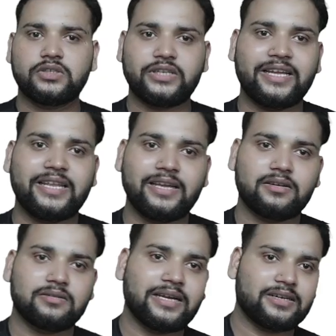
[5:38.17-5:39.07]

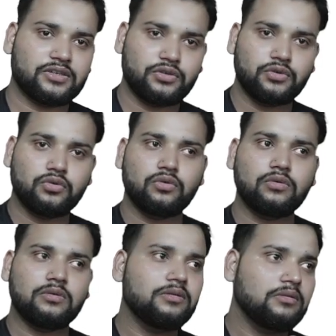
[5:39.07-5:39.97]
sharing that
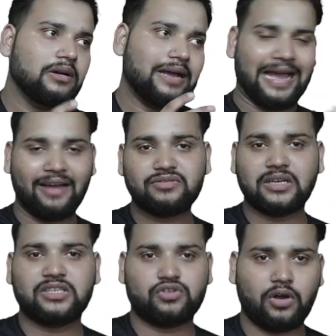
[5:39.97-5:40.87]
you have
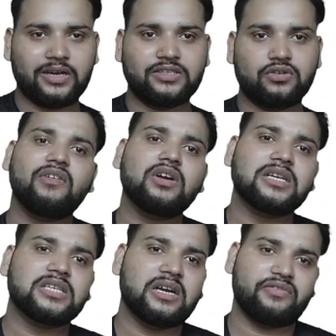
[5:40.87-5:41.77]
such knowledge. What
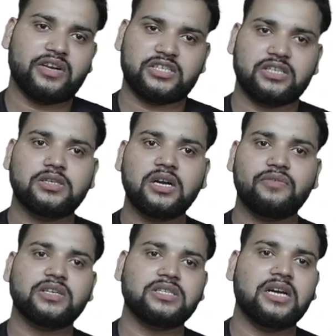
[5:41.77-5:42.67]
are certifications?
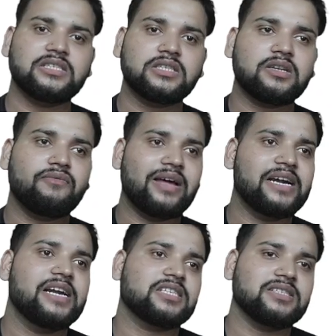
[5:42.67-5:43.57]
Certification are just a
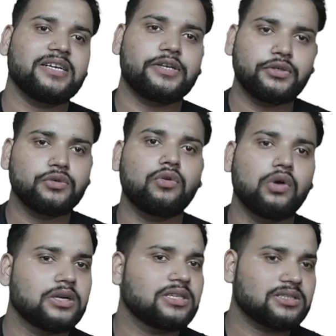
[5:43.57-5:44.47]
validation that you
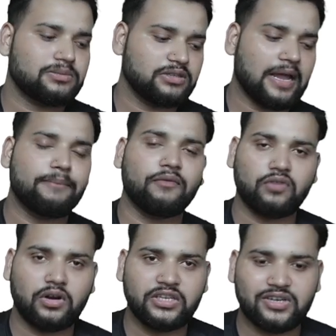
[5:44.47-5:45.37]
hold this type of
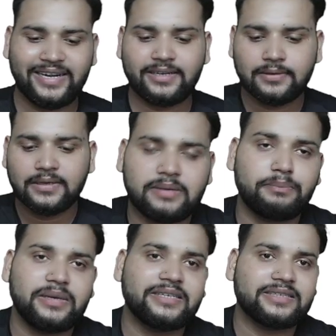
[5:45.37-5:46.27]
knowledge, right?
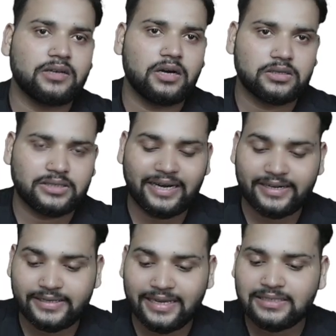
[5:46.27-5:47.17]
Simply uh,
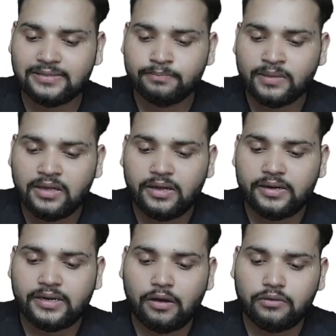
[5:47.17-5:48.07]
select yes.
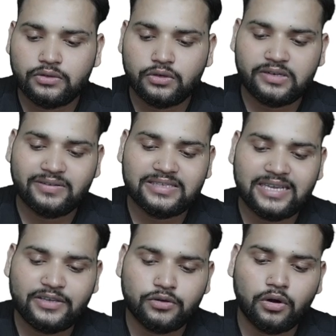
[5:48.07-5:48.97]
Now you, it will
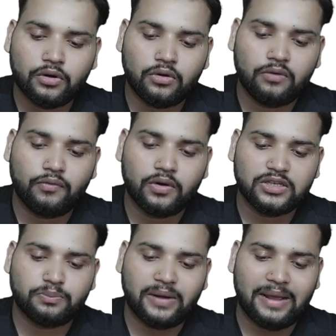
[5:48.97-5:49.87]
say your role
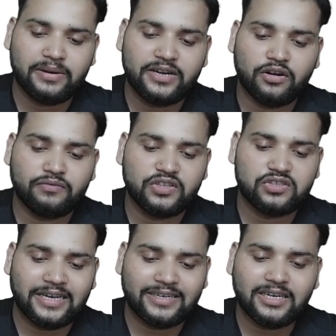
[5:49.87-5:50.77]
focus primarily on which
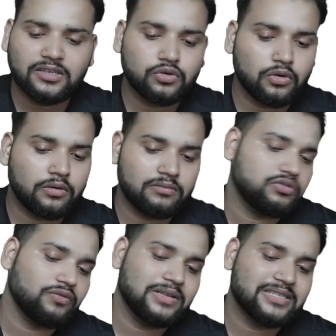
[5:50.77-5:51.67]
sector. So
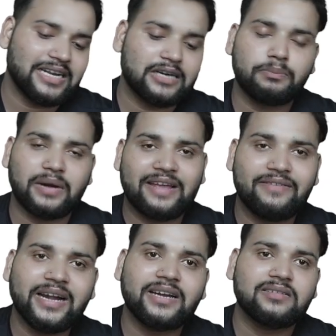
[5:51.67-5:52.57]
you will select
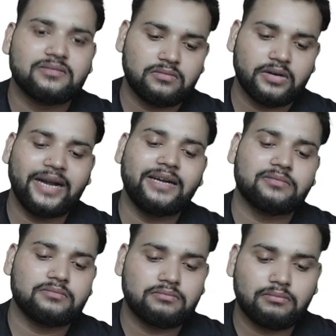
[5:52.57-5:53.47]
private,
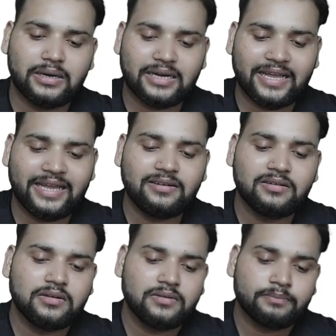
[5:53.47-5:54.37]
right? But
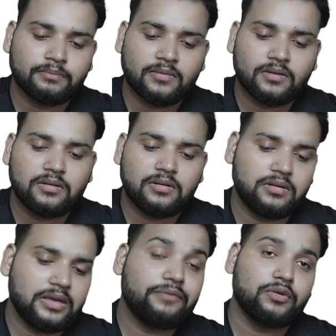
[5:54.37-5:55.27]
again,
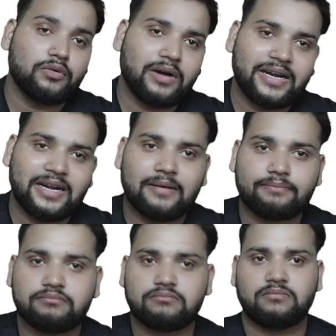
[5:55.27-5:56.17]
if you are in
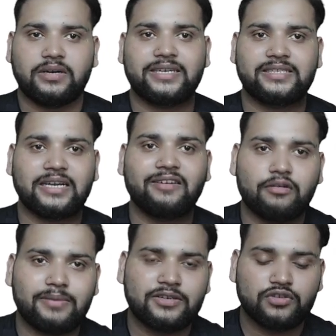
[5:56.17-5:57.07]
a, let's say
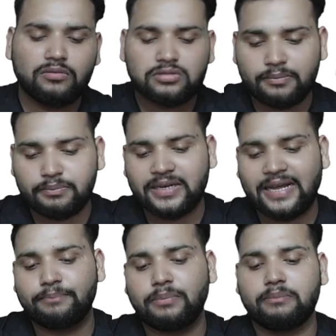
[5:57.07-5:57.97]
government job, simply
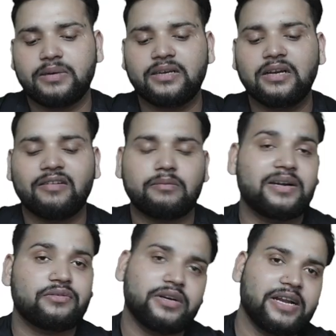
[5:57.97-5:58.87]
type public
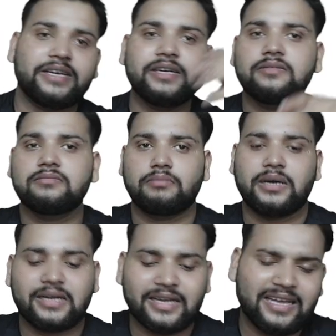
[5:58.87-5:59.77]
government related.
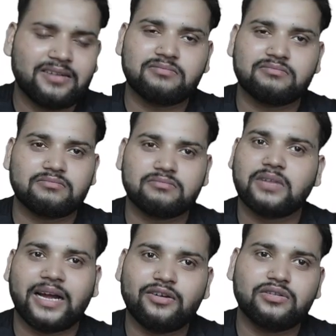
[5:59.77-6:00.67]
But again,
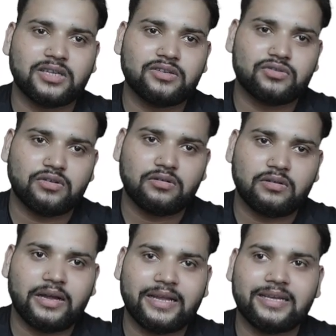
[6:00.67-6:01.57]
I don't think
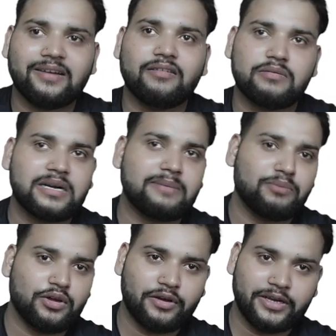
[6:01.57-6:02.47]
so any government
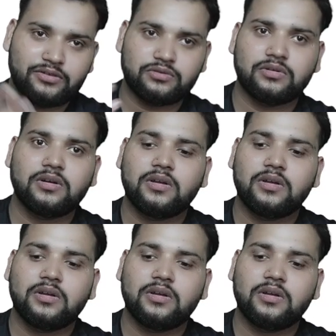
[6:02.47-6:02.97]
employee going to